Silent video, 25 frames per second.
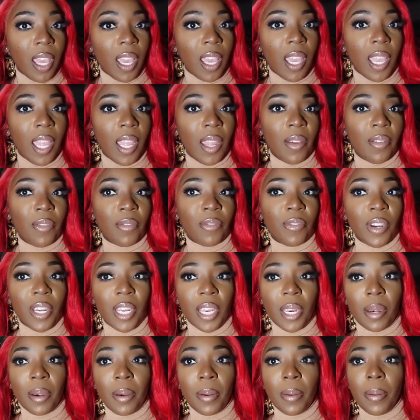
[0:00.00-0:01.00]
a
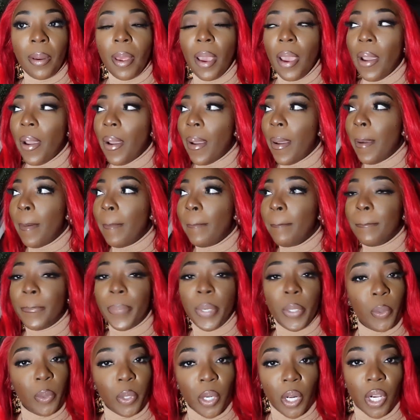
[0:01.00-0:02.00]
freaking
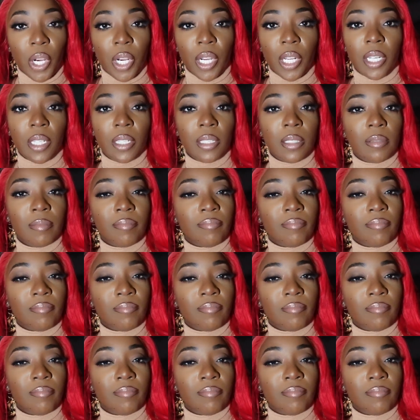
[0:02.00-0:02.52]
boot on.